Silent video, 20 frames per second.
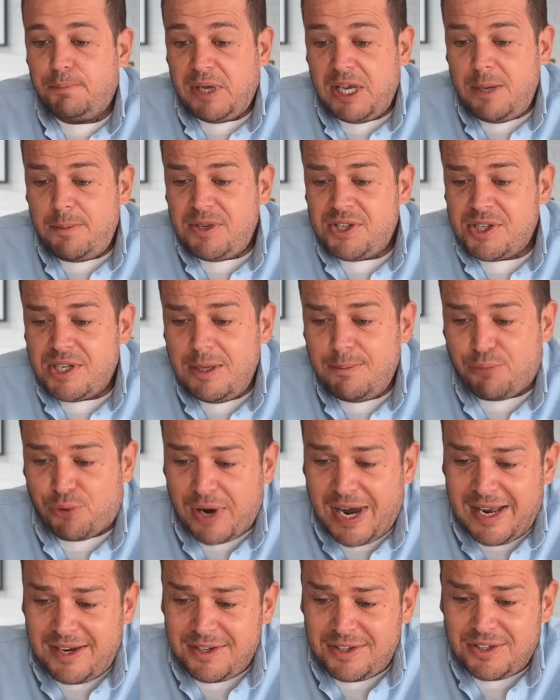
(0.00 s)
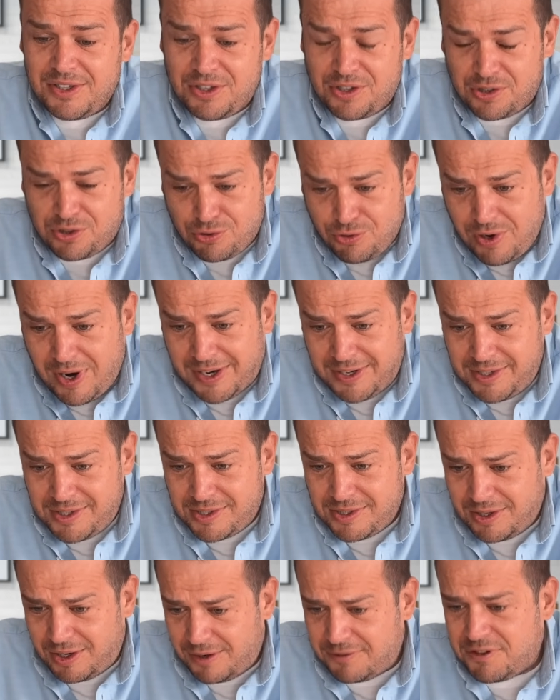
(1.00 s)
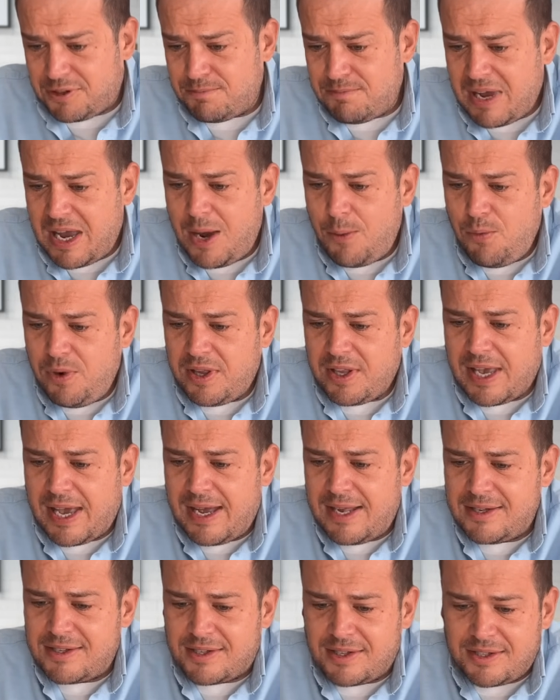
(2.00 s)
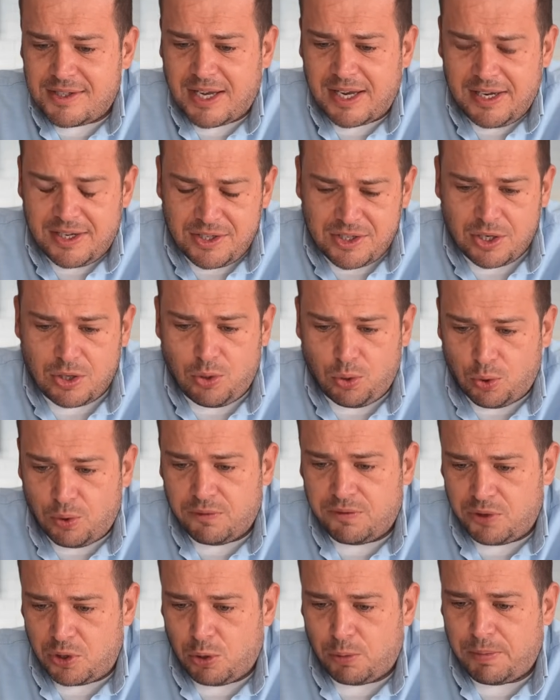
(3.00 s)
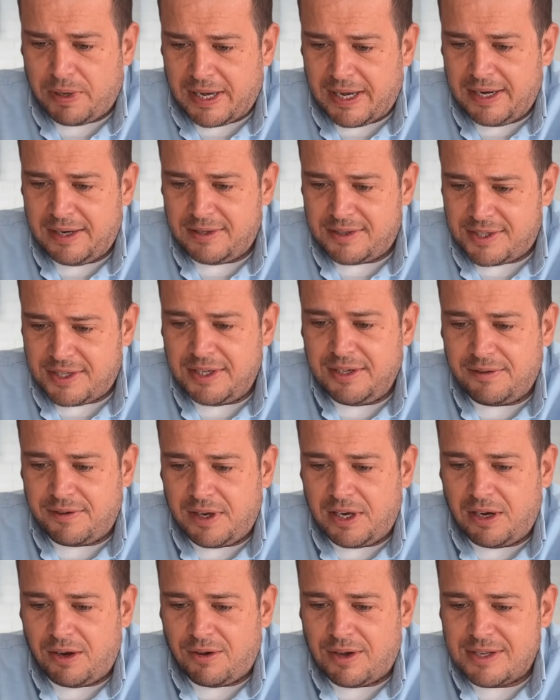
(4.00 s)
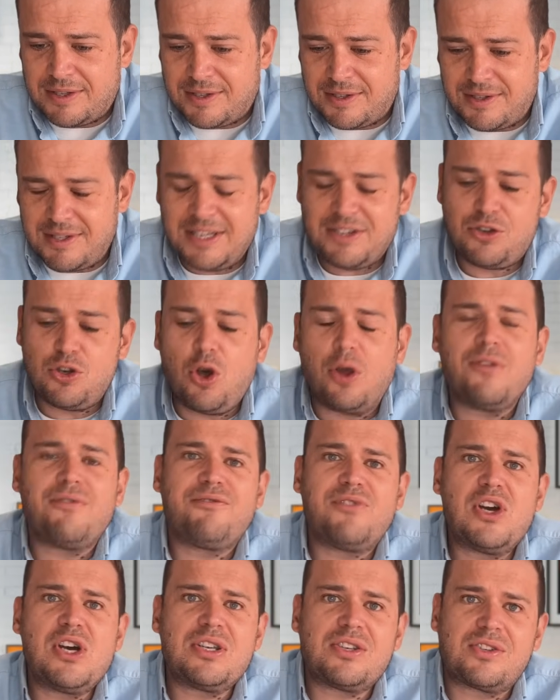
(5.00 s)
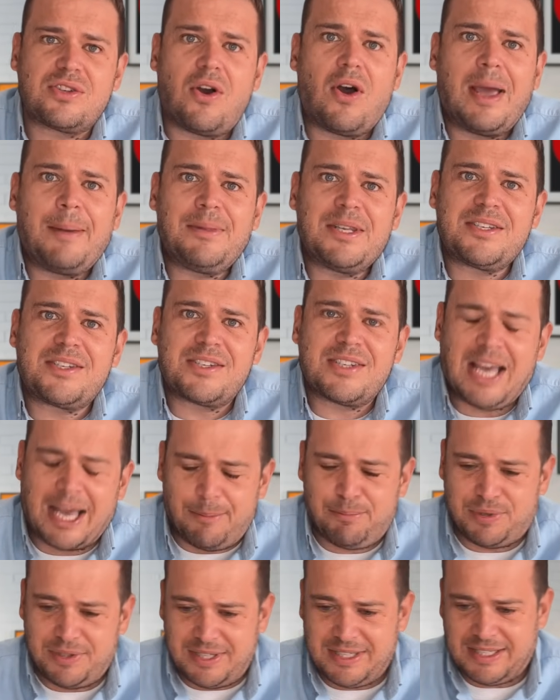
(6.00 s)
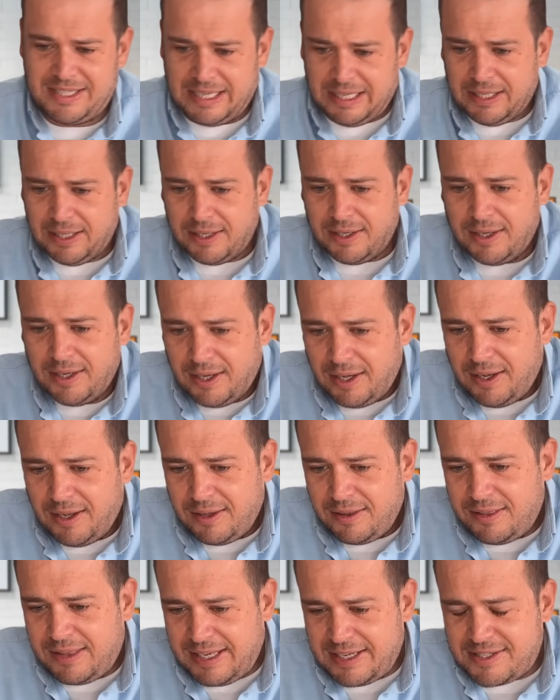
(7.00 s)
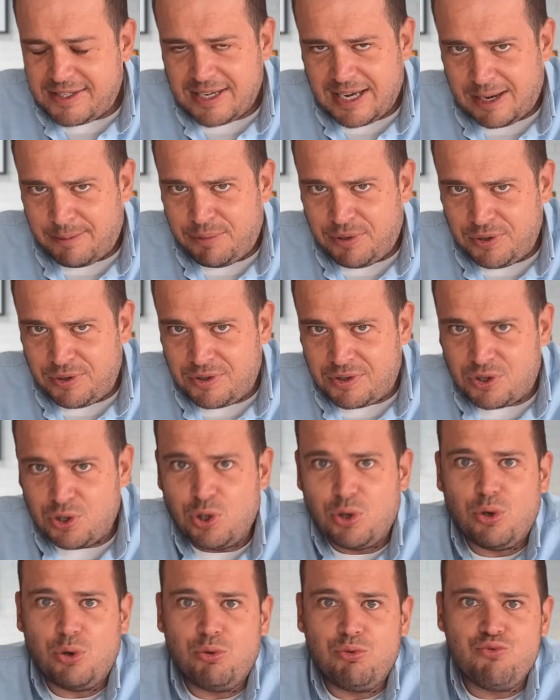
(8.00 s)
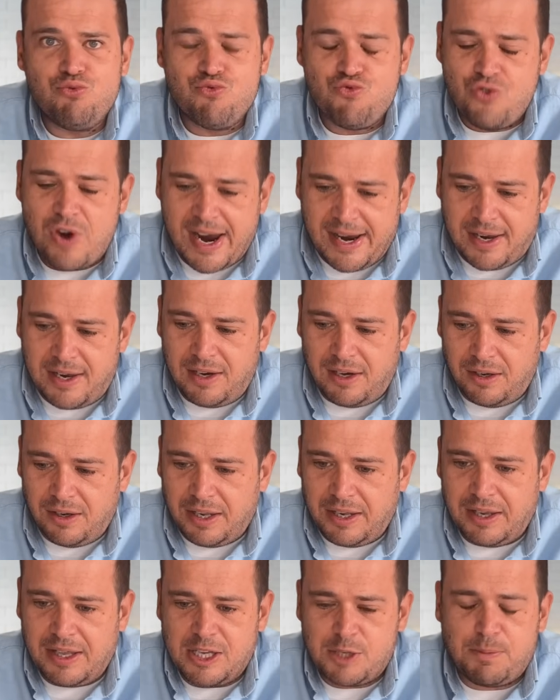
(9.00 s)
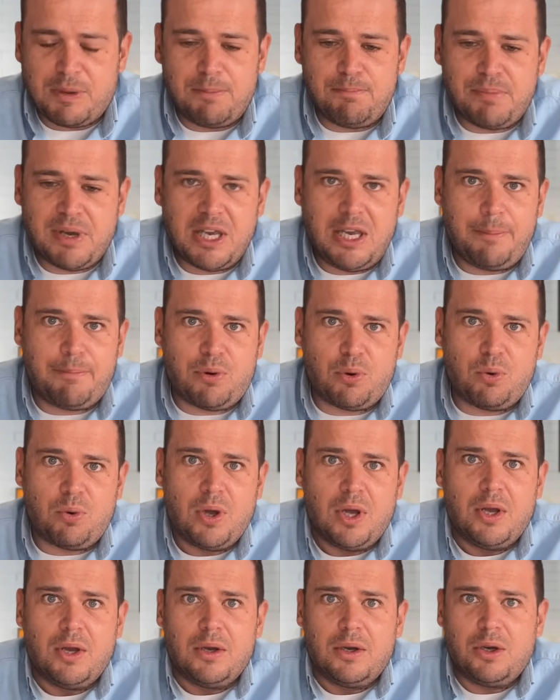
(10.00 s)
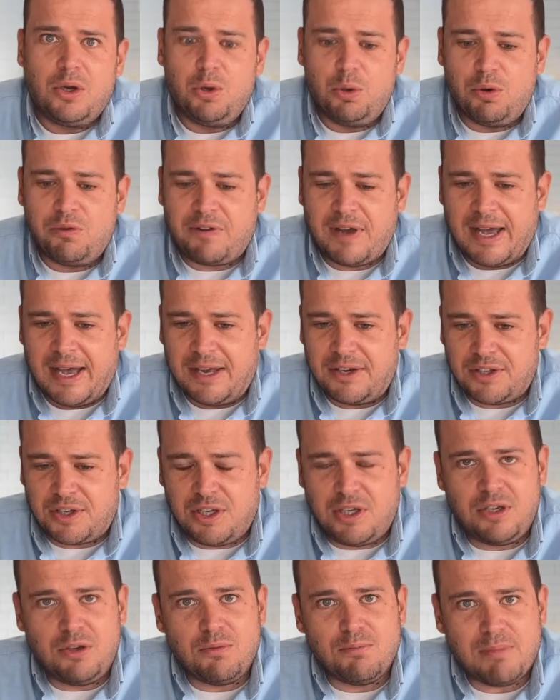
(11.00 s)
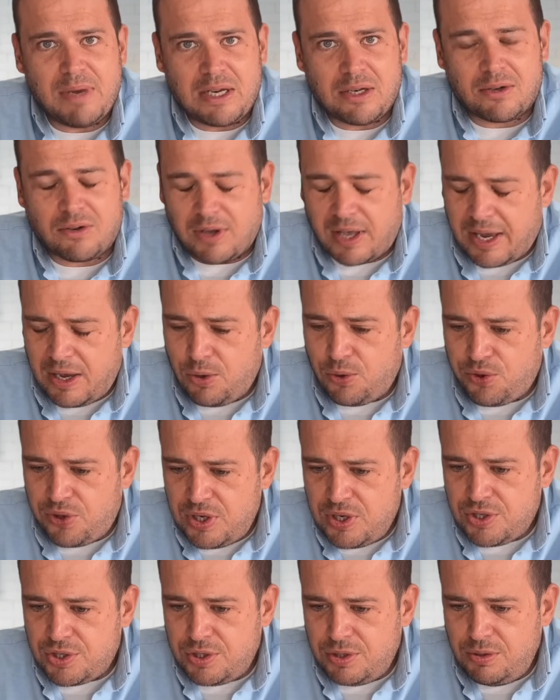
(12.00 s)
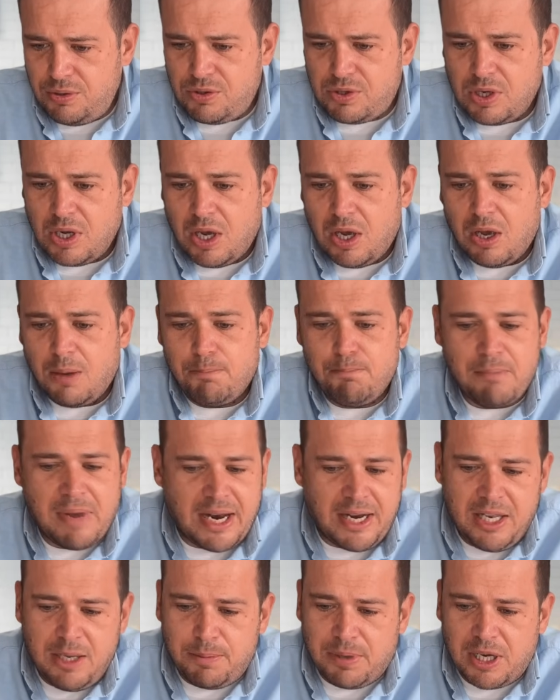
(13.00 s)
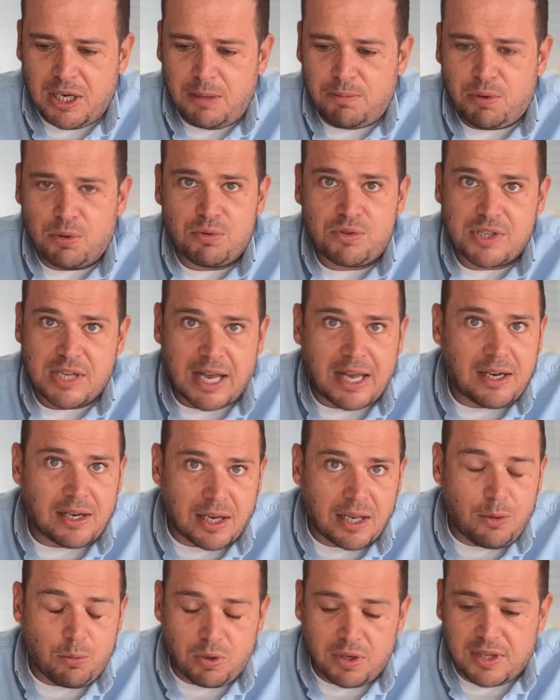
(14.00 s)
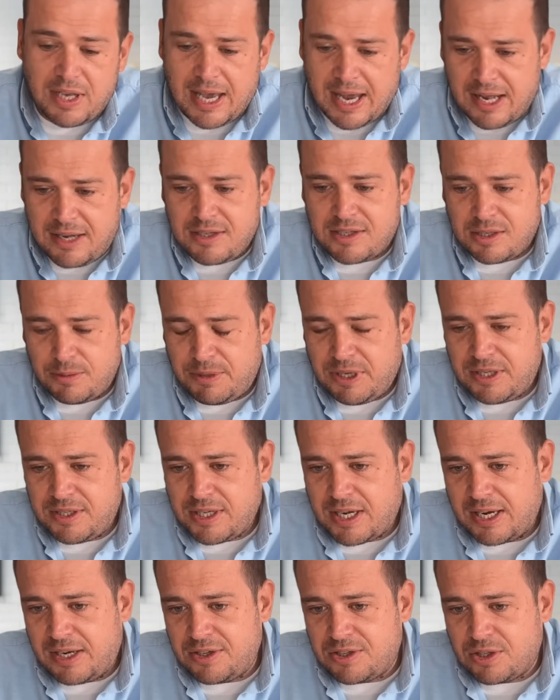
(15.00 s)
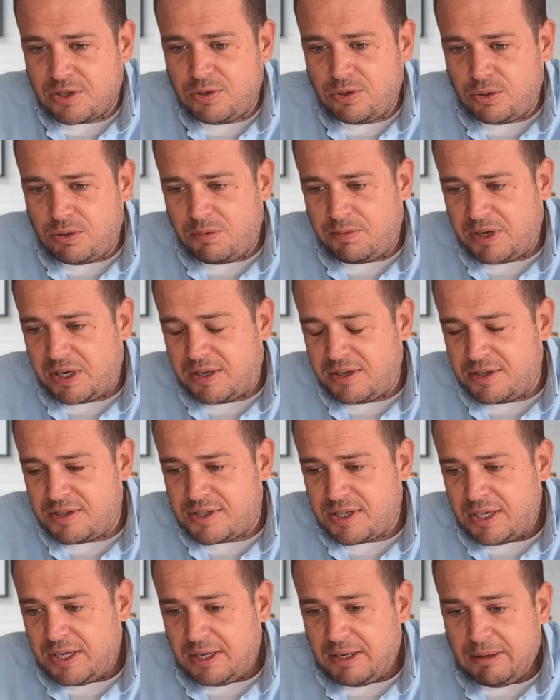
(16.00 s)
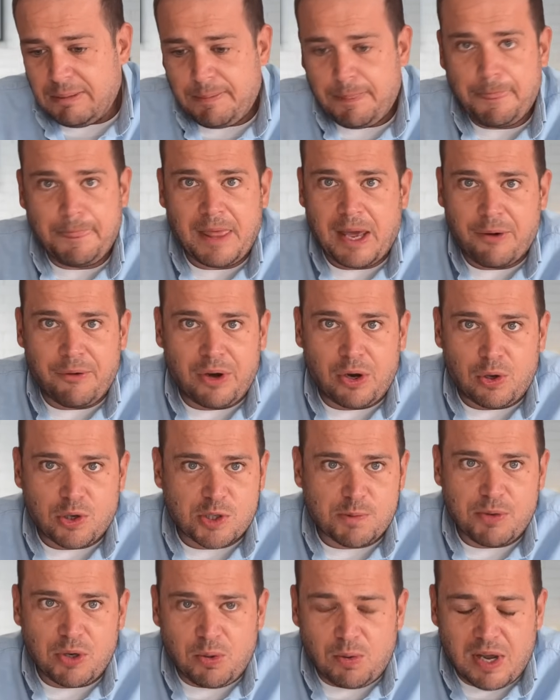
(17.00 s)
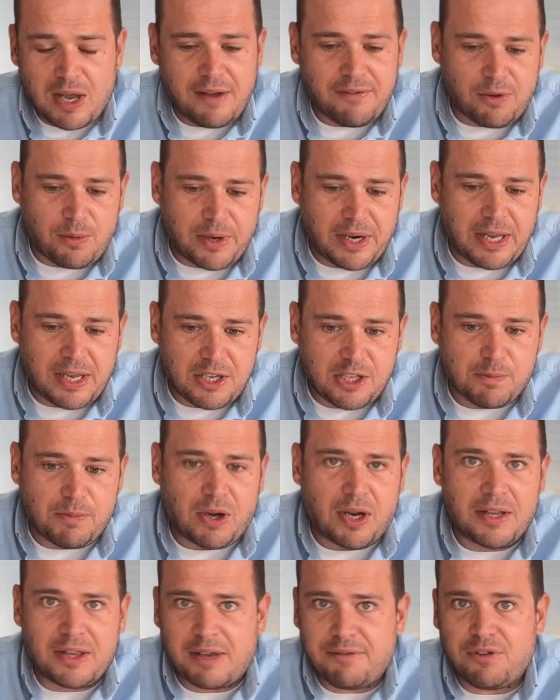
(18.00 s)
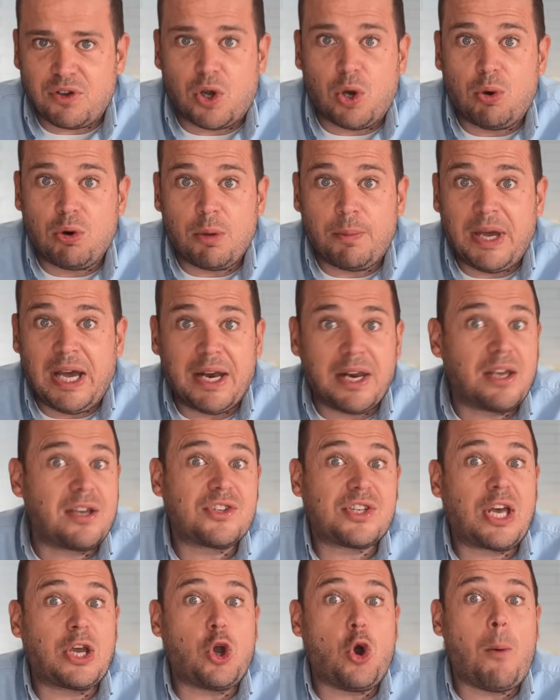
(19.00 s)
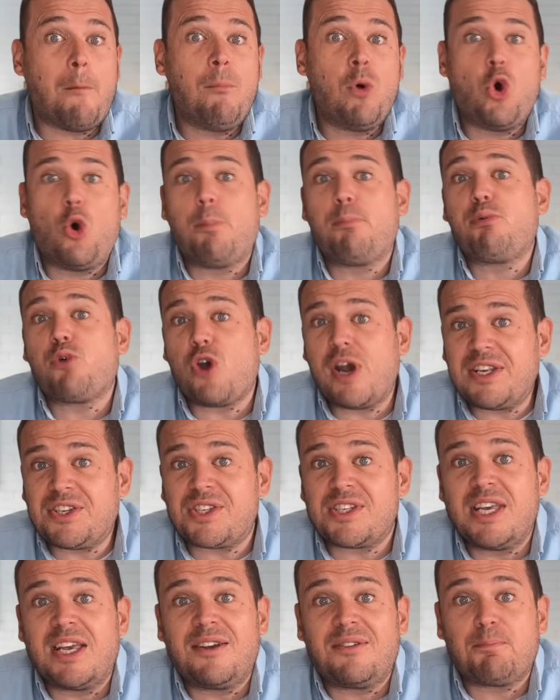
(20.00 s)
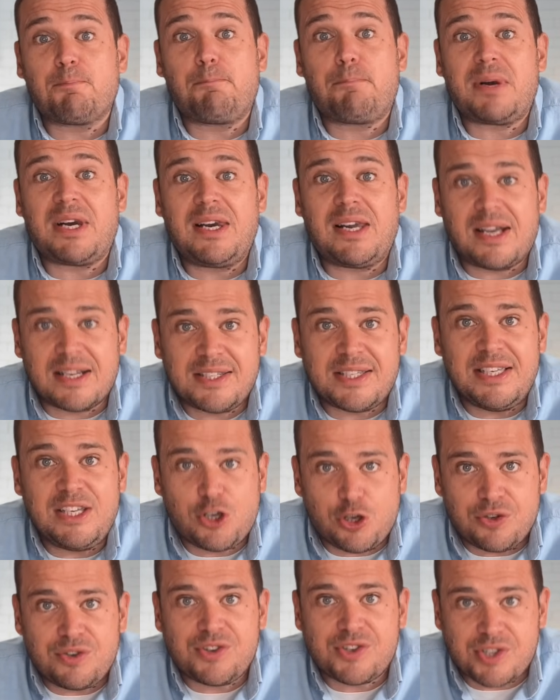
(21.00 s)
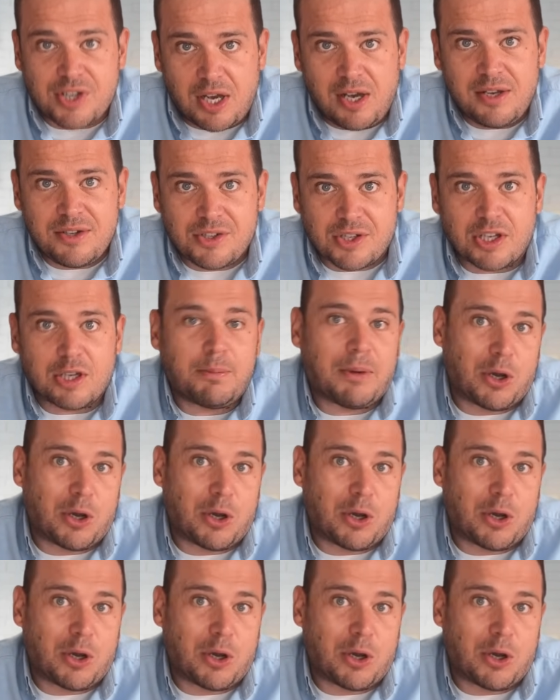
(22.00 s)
BBC branded a disgrace after man with cancer taken to court for not paying TV license. It's not the first time this has happened, is it? This happens regularly. There's been people who have had acute mental health issues. Many people, sadly, with cancer being taken to court because they're in hospital, wherever, when it expired, they forgot all about it because they got more pressing bloody concerns at